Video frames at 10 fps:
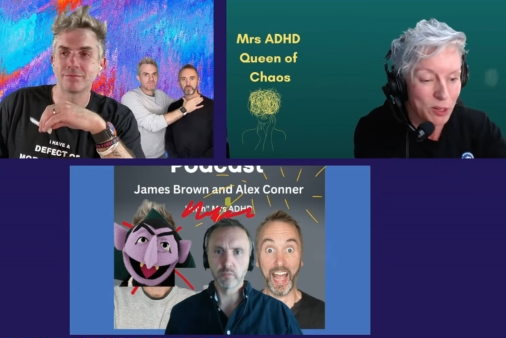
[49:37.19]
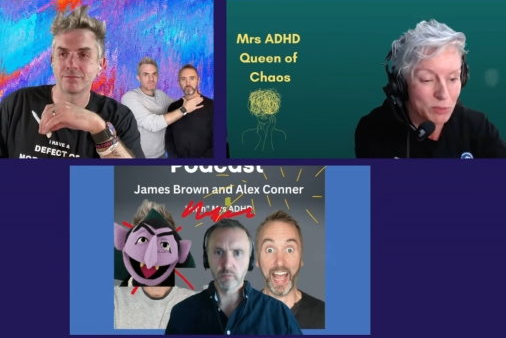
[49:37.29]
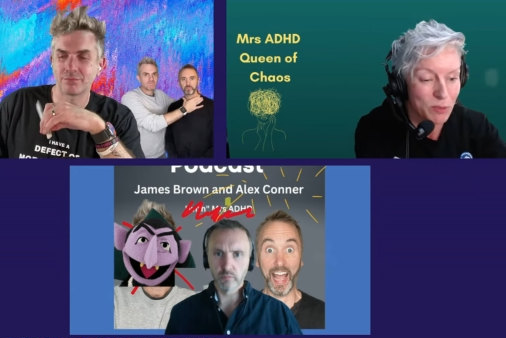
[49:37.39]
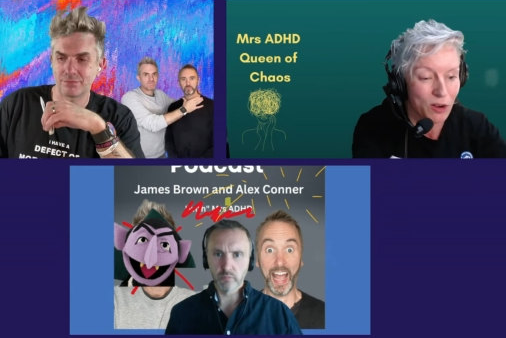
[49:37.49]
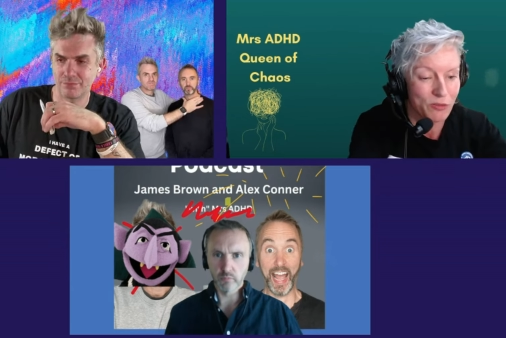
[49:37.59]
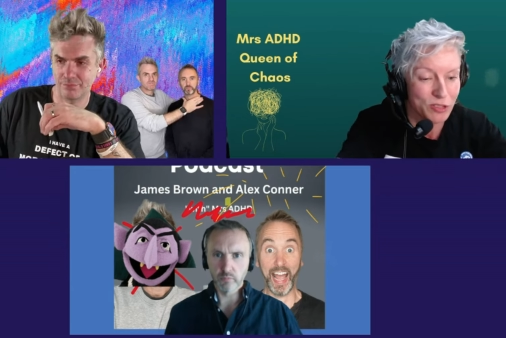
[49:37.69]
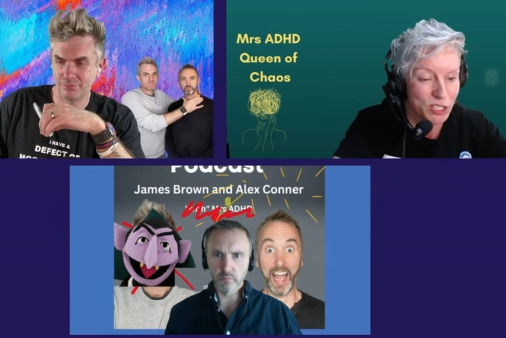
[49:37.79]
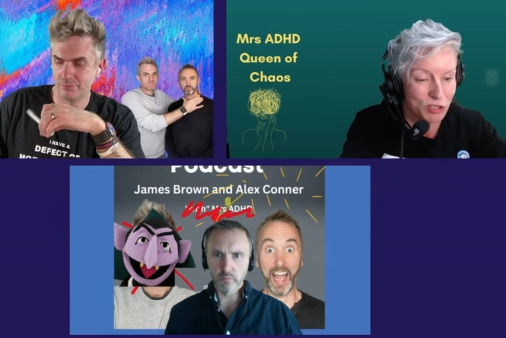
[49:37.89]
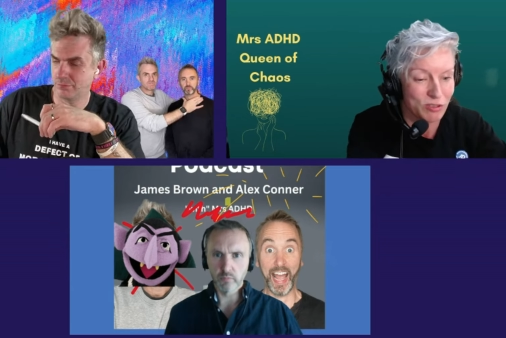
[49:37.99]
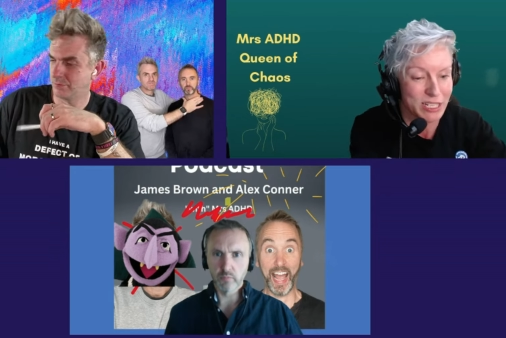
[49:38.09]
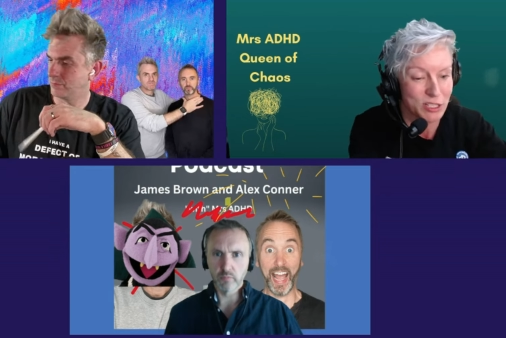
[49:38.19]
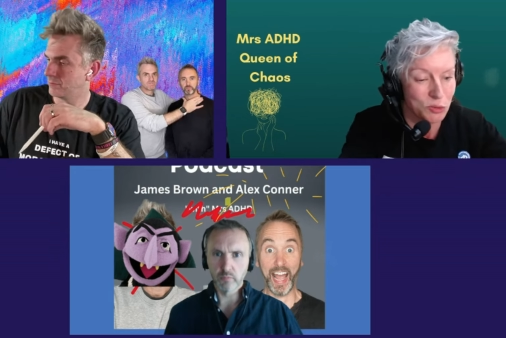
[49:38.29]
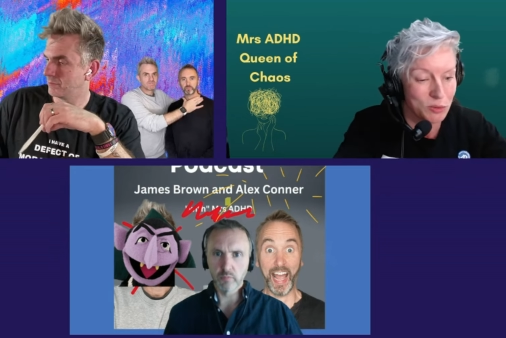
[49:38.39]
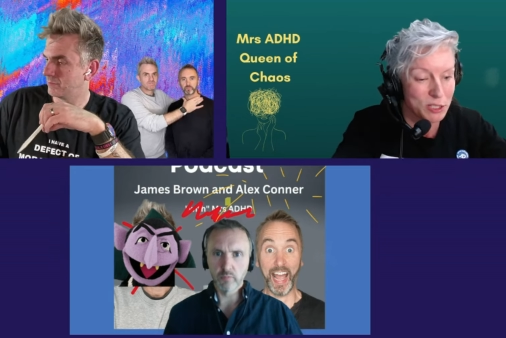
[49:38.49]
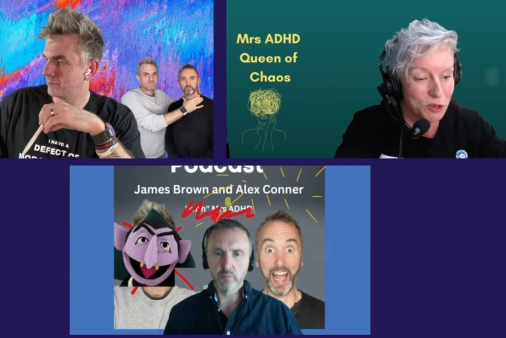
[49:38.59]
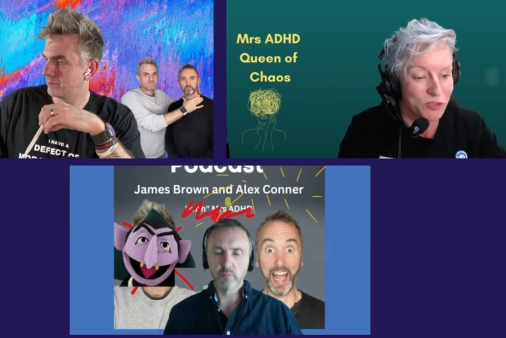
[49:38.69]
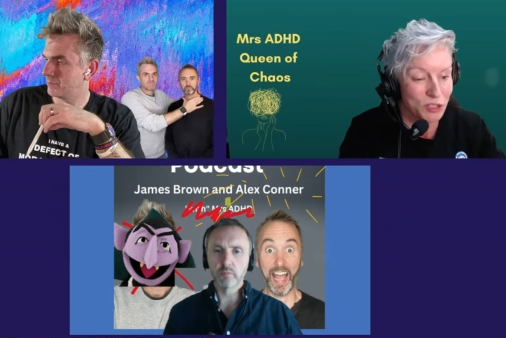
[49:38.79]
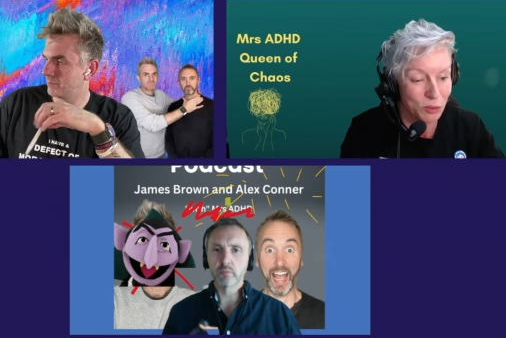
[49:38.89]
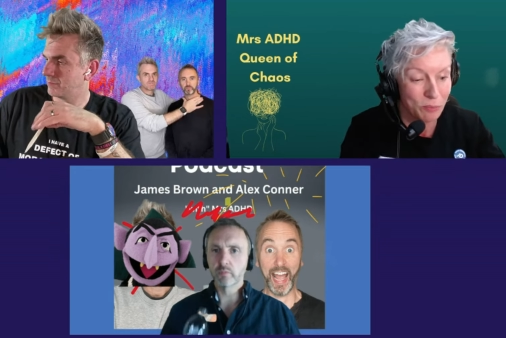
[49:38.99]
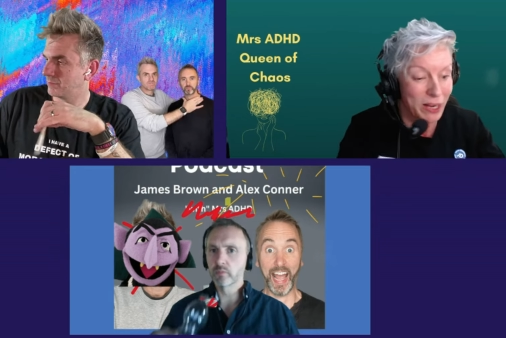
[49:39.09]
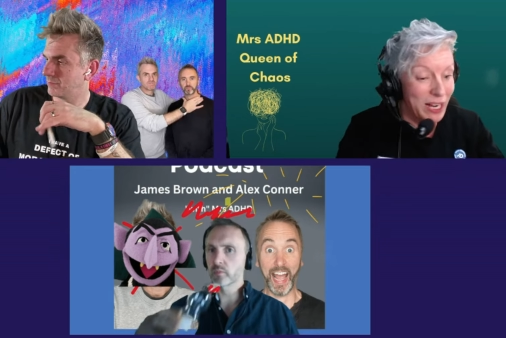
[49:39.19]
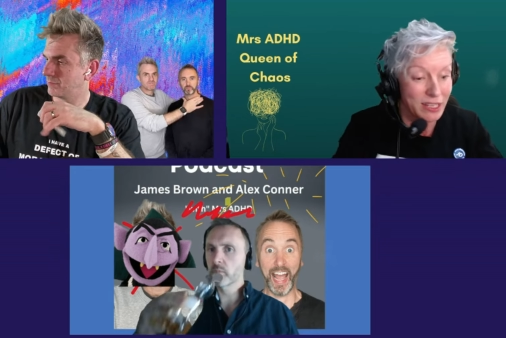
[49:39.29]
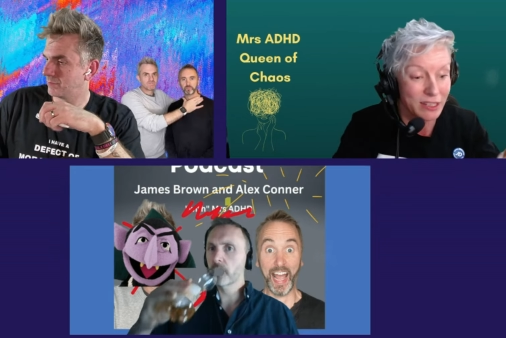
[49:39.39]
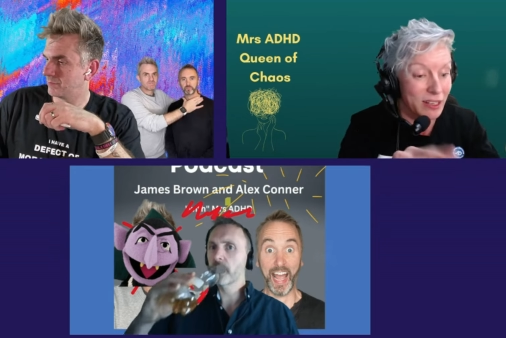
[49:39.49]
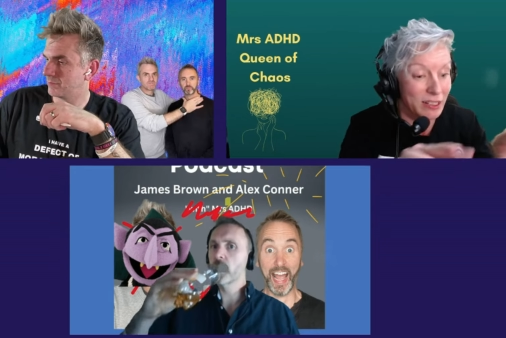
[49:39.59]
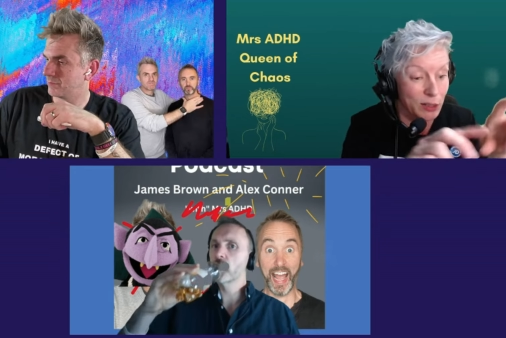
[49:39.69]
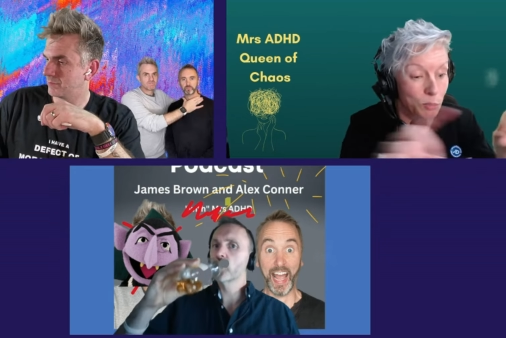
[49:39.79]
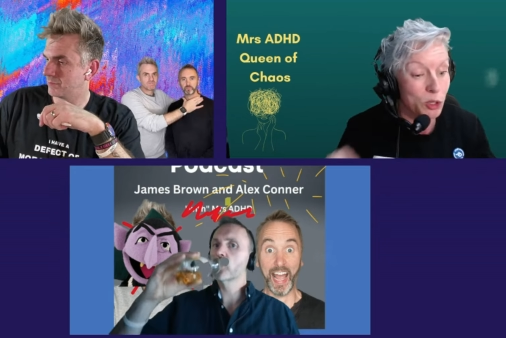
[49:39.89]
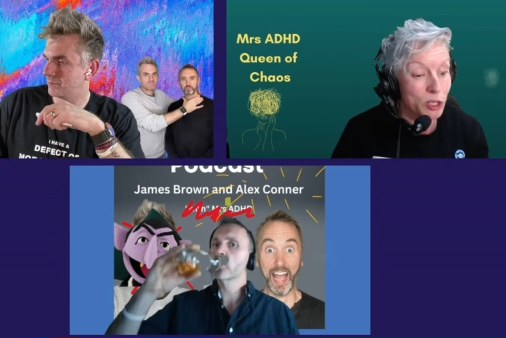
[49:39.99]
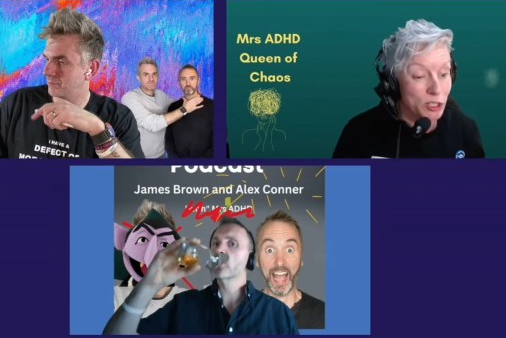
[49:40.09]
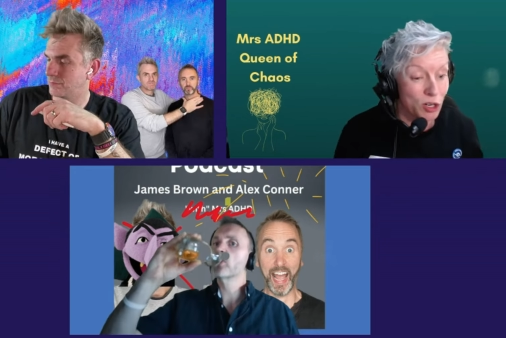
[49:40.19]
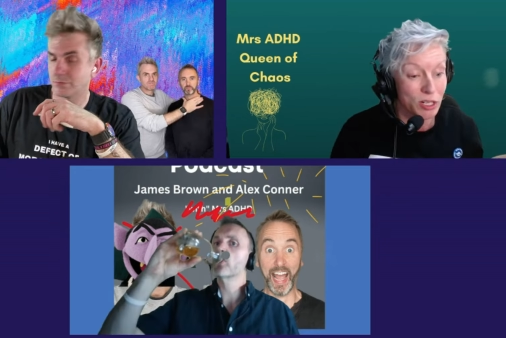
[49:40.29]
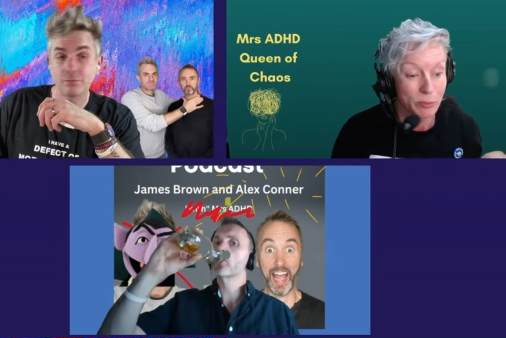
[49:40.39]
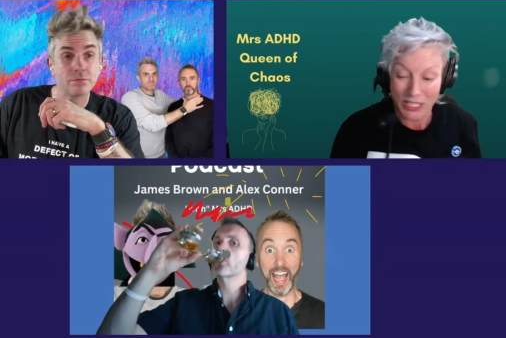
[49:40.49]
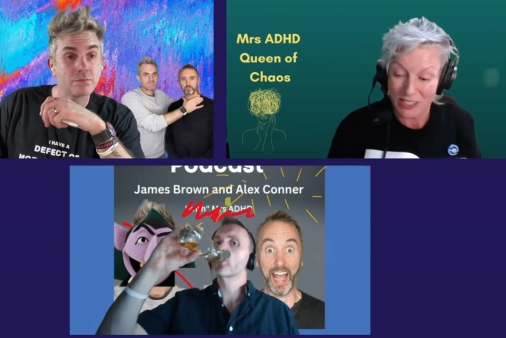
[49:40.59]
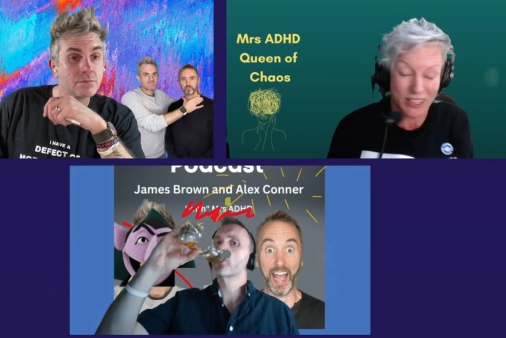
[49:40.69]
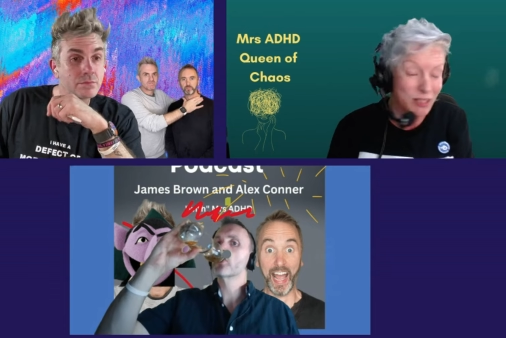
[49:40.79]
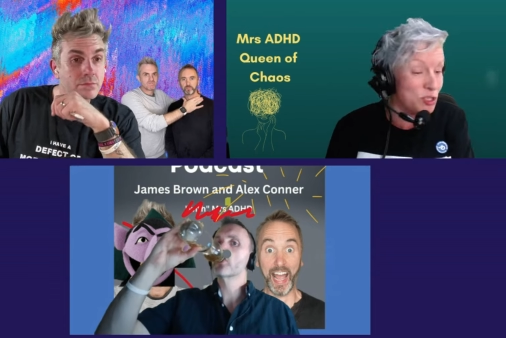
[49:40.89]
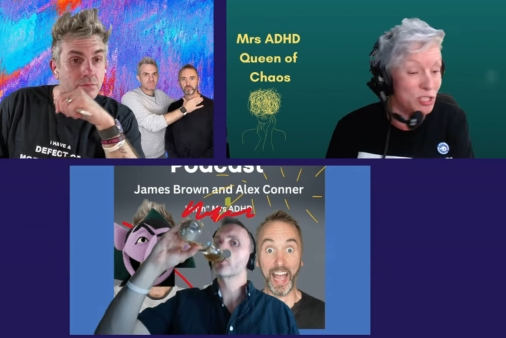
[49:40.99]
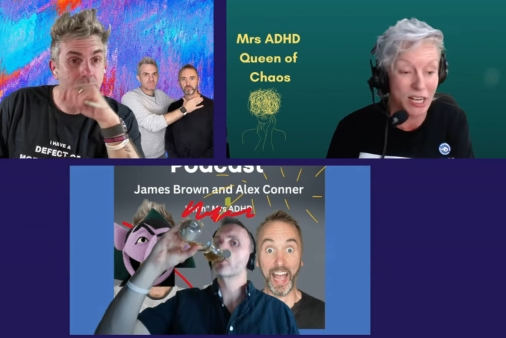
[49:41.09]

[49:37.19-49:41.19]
Speaker 1: like the bottom half of the screen is always covered up by a little Word document,